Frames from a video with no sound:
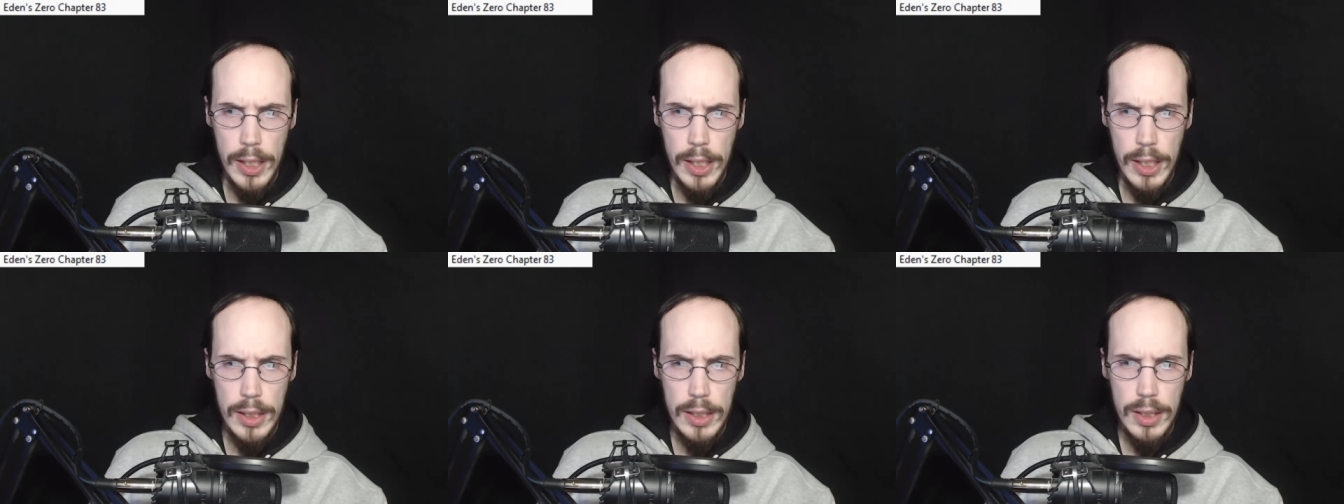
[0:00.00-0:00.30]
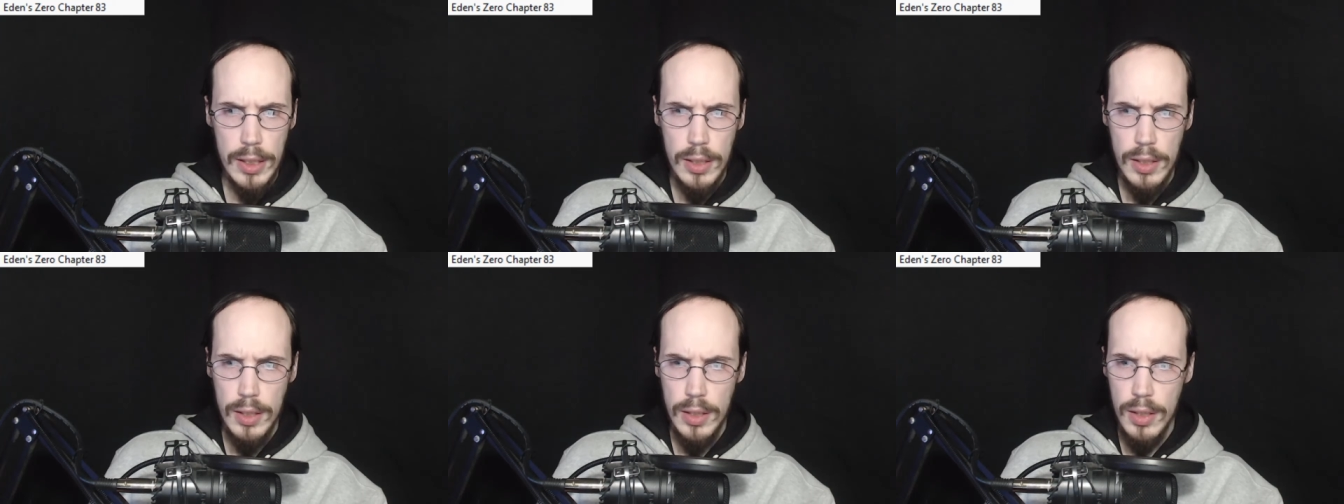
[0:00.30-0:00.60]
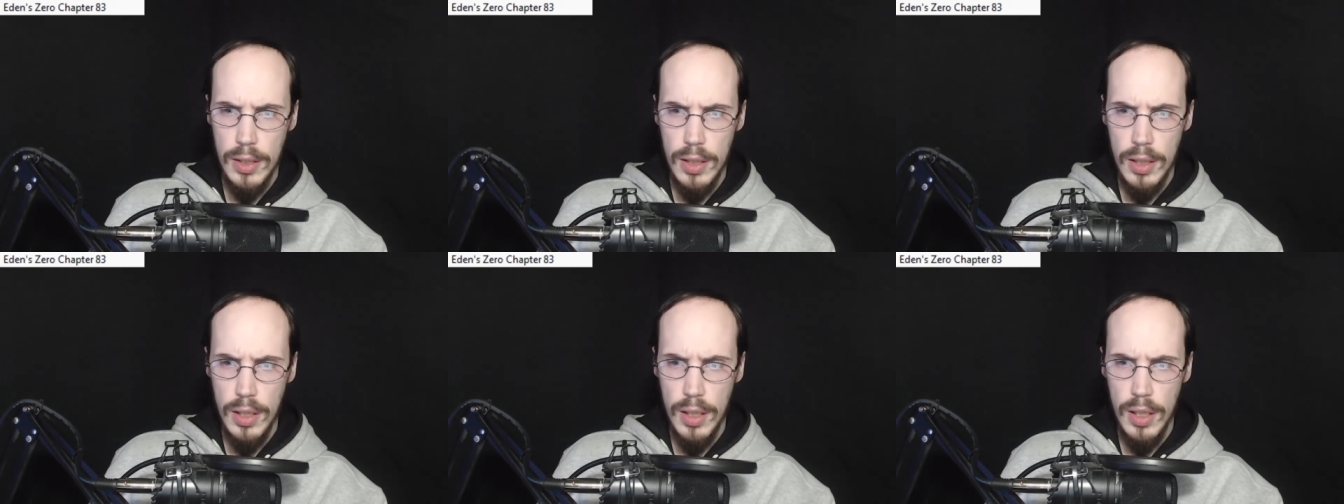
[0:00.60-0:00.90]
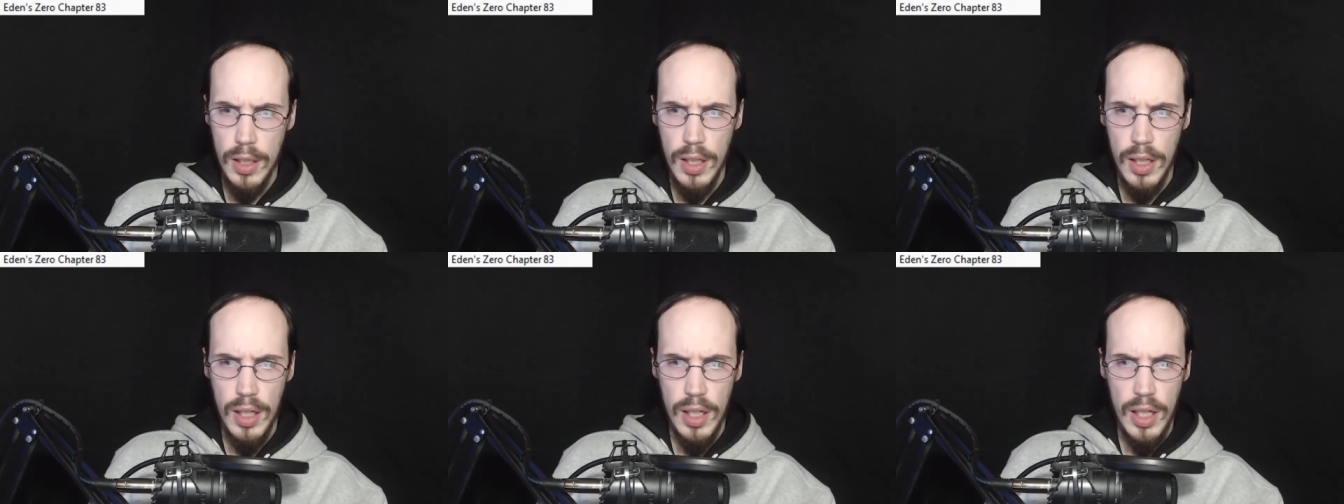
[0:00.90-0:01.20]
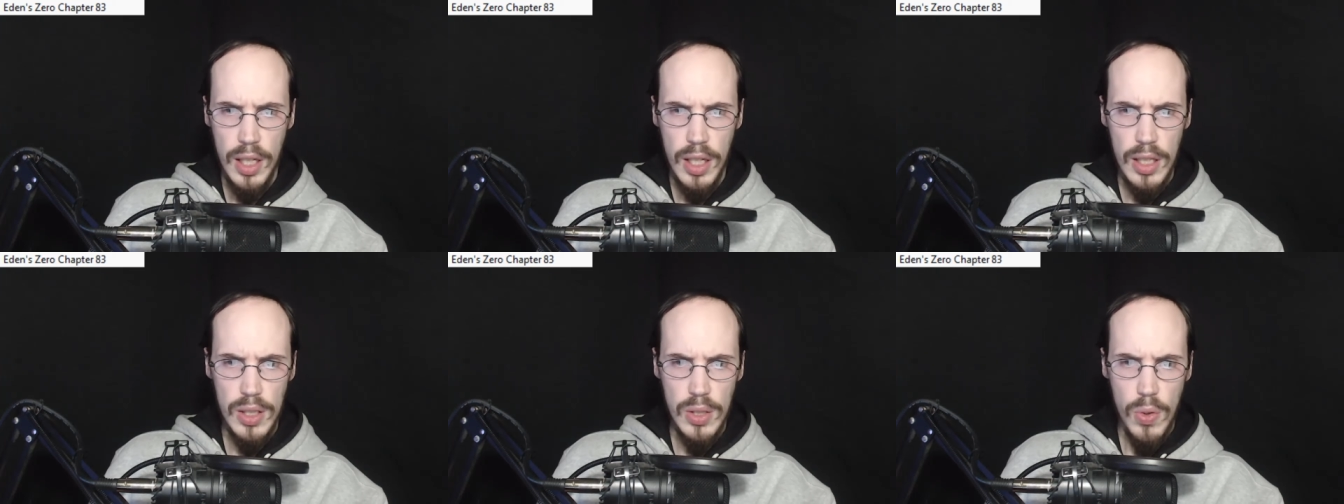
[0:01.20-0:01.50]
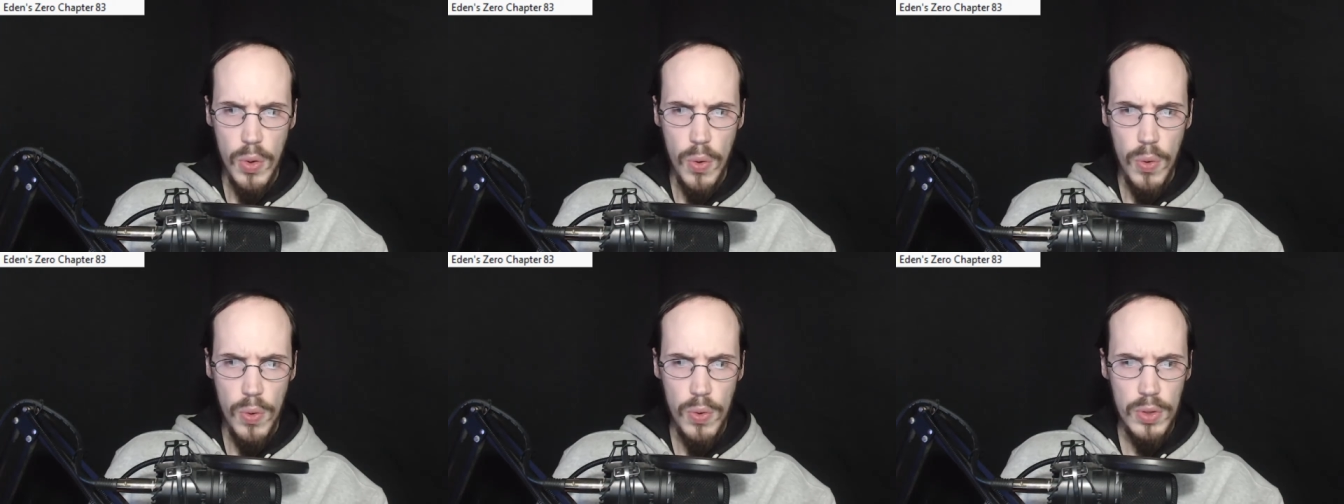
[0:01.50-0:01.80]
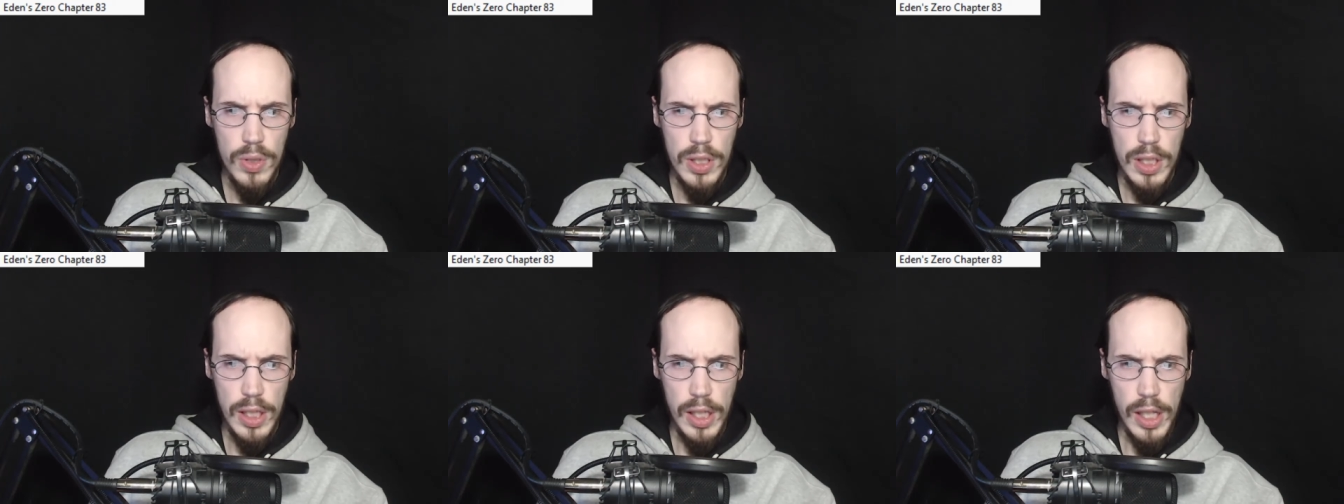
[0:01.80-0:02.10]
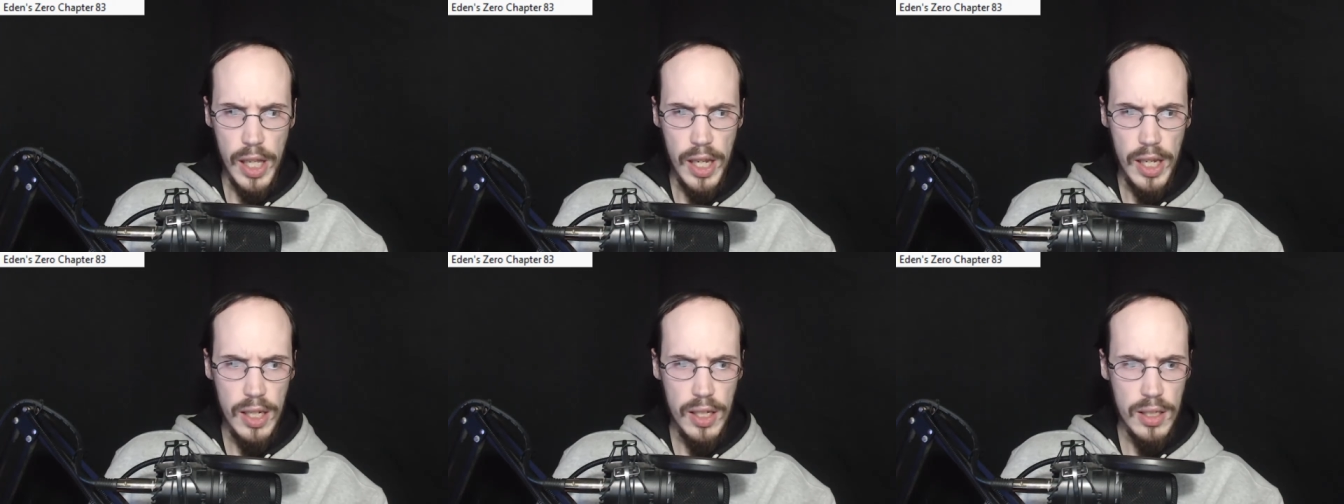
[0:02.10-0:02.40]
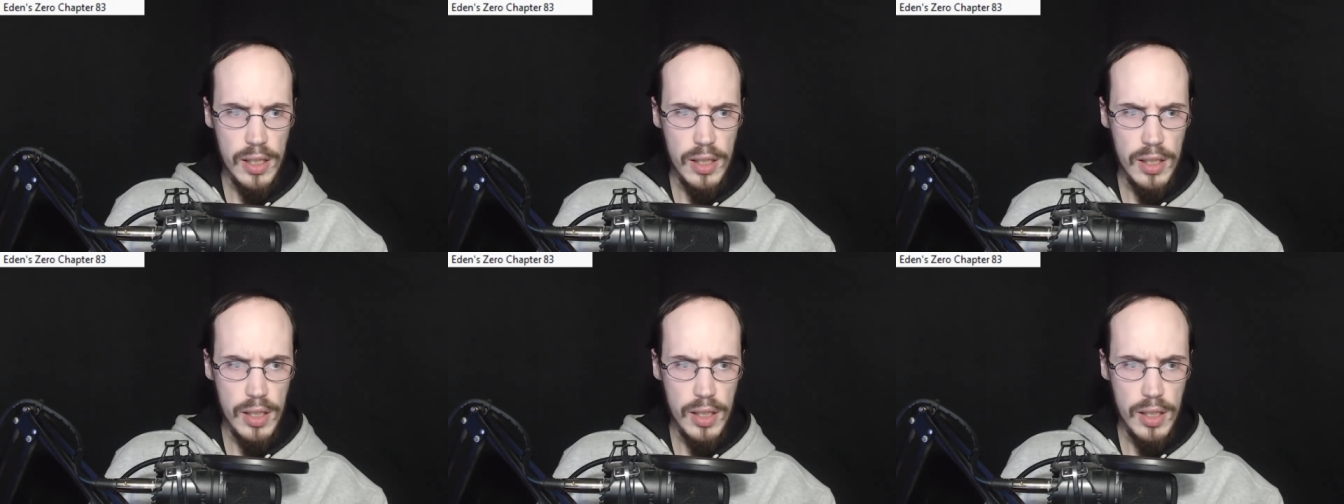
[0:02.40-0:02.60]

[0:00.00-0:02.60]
this. This hole in the leg.